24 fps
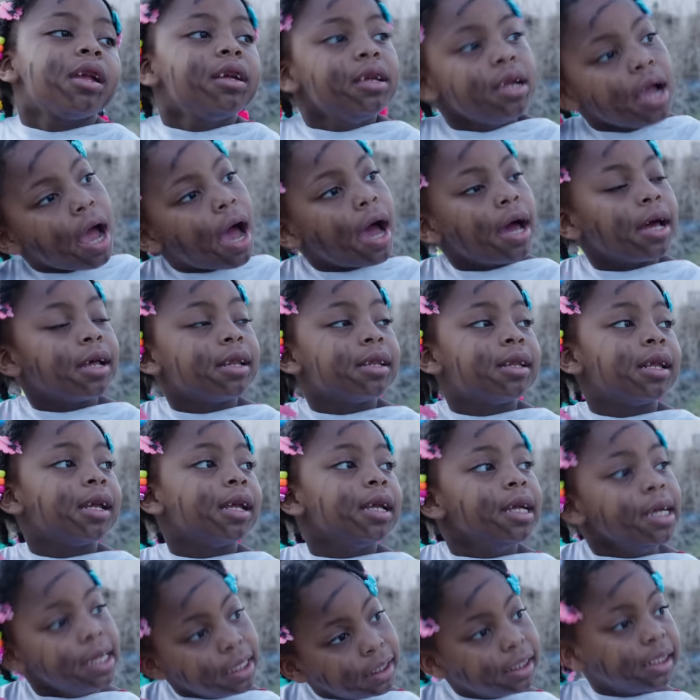Yeah, the
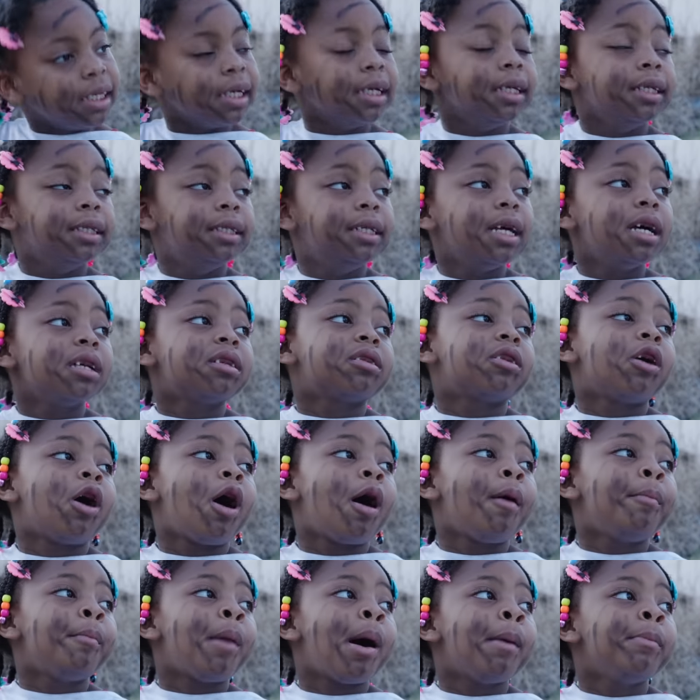easiest. Let's
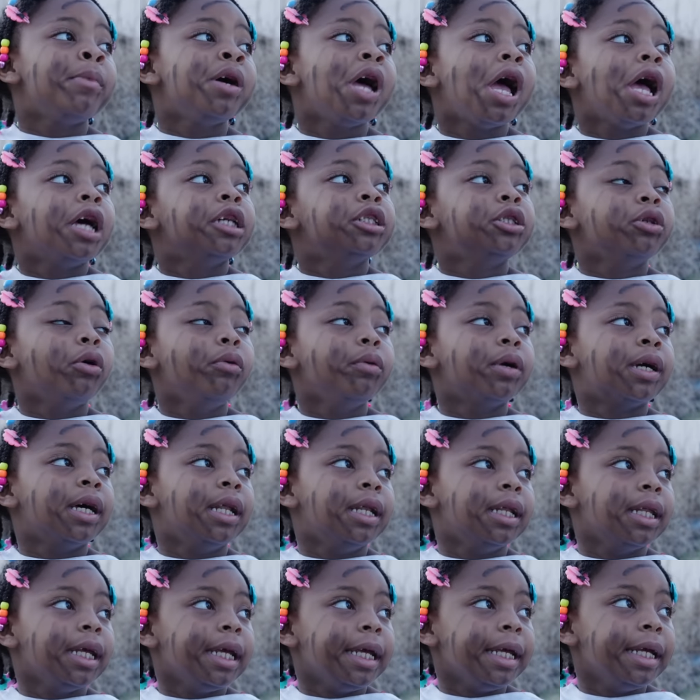call Mama so we
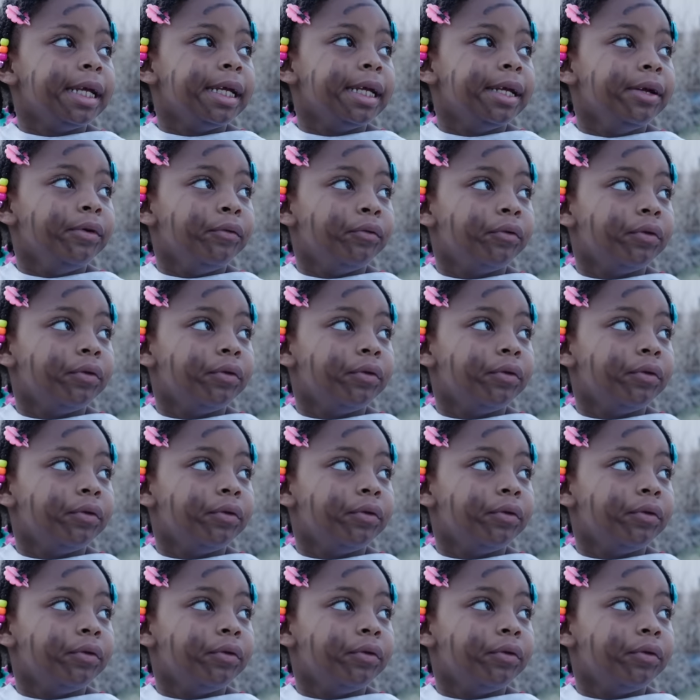can leave.